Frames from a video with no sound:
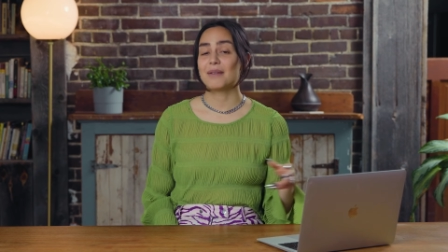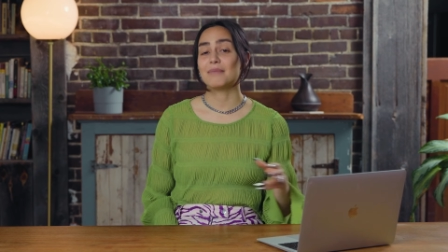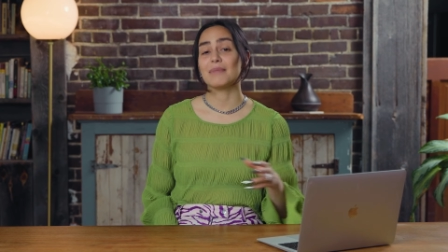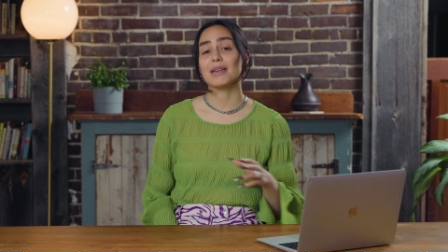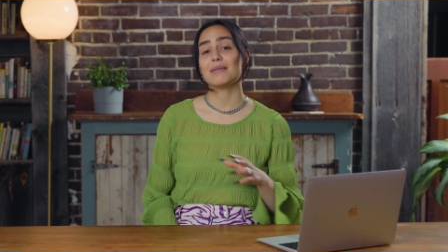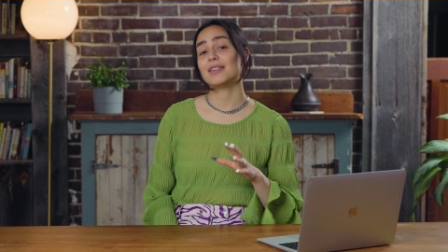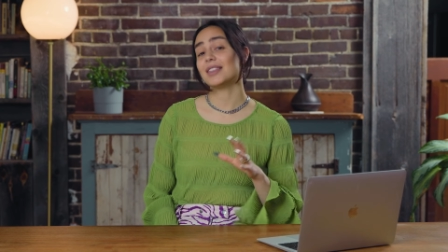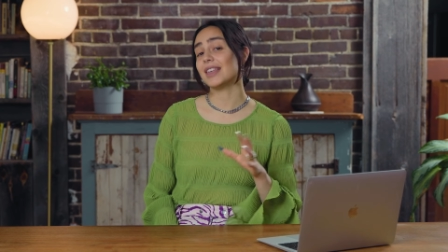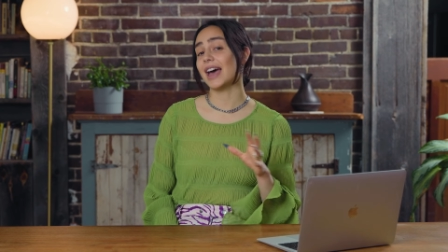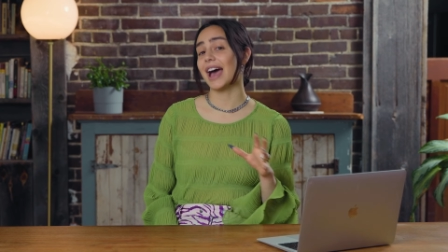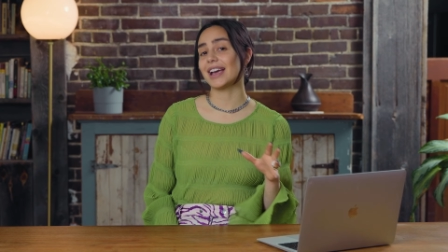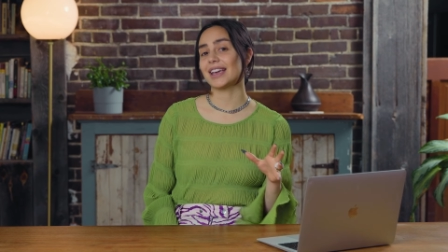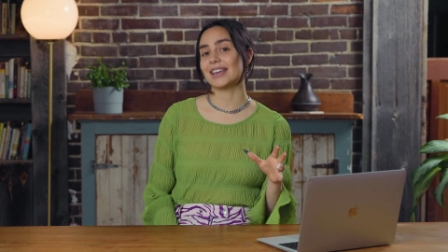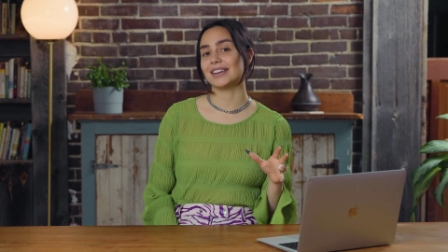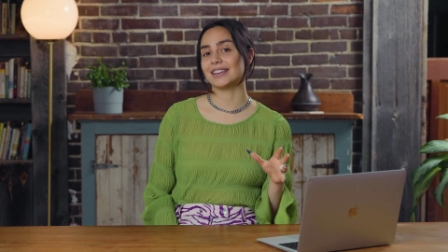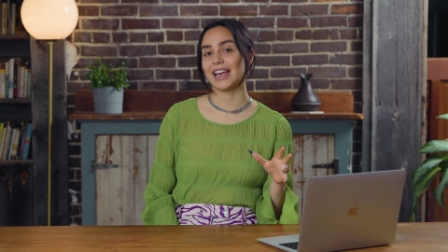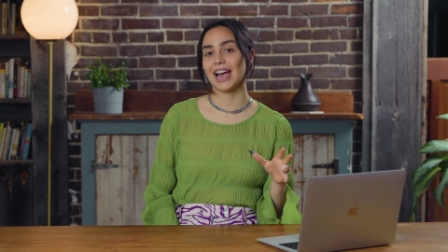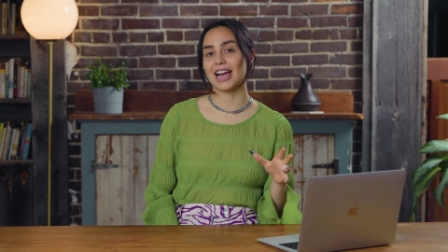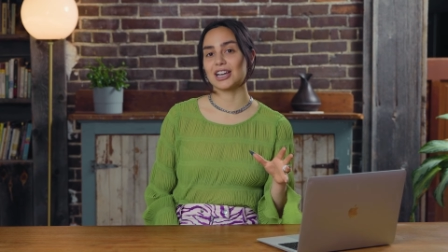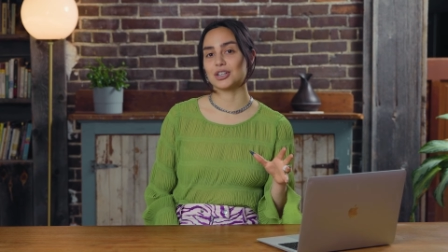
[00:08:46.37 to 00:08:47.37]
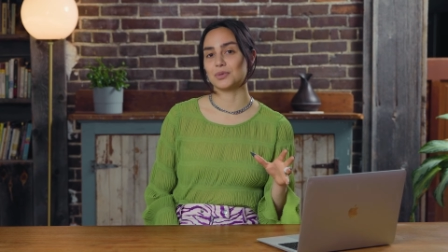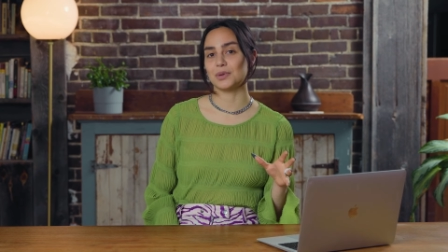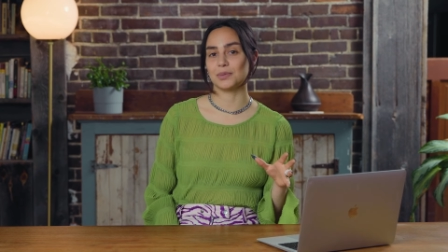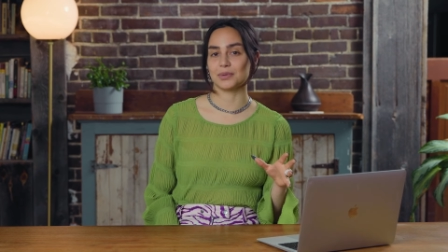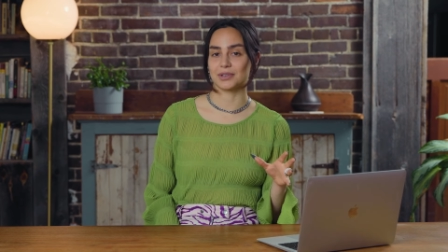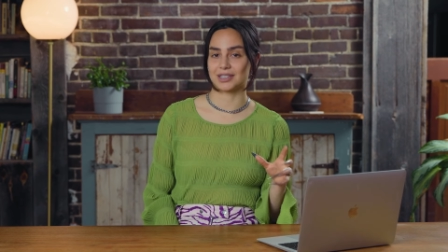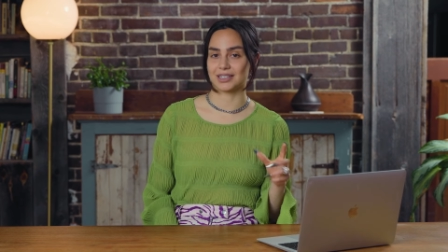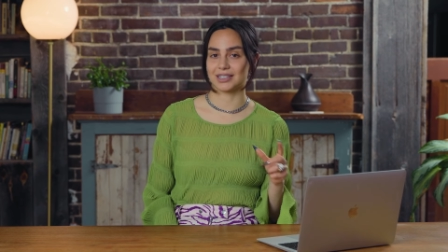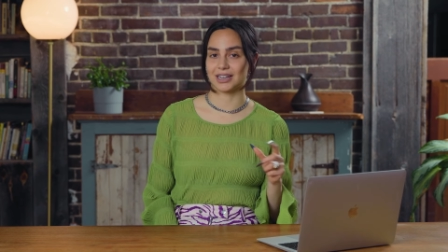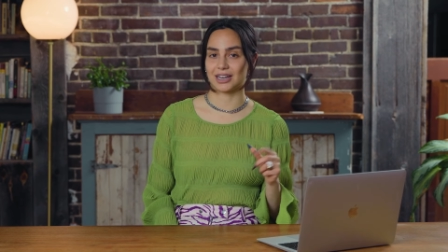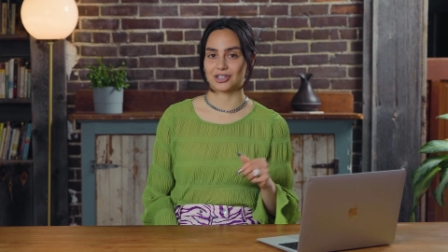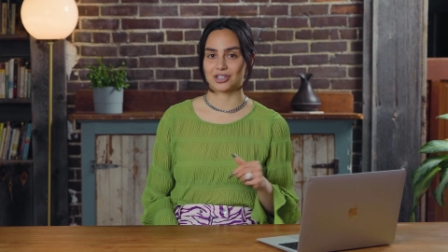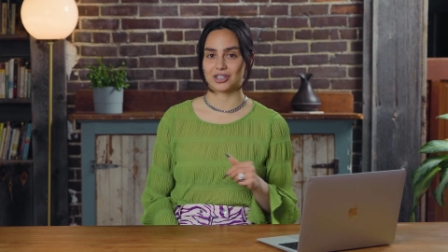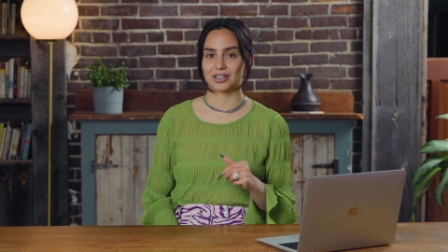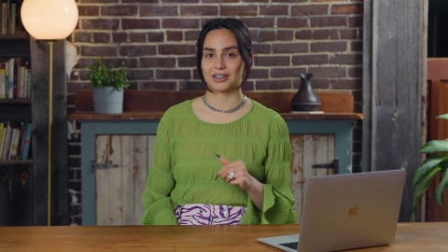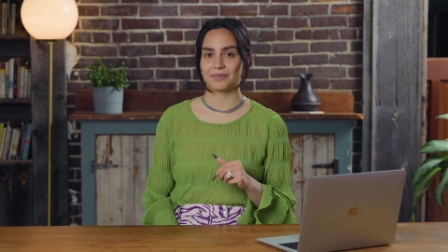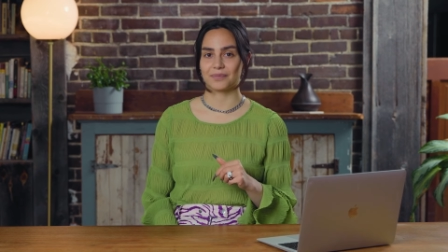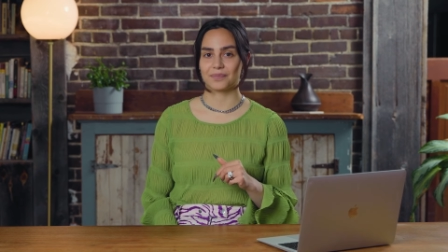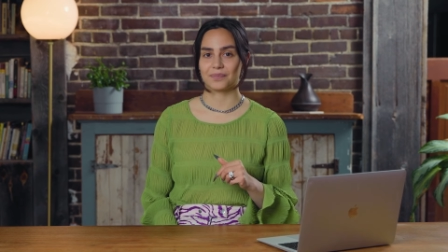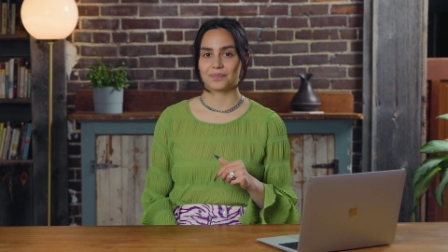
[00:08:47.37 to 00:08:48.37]
maybe that can catch people's
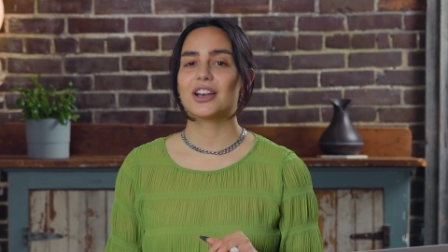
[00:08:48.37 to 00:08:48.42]
attention.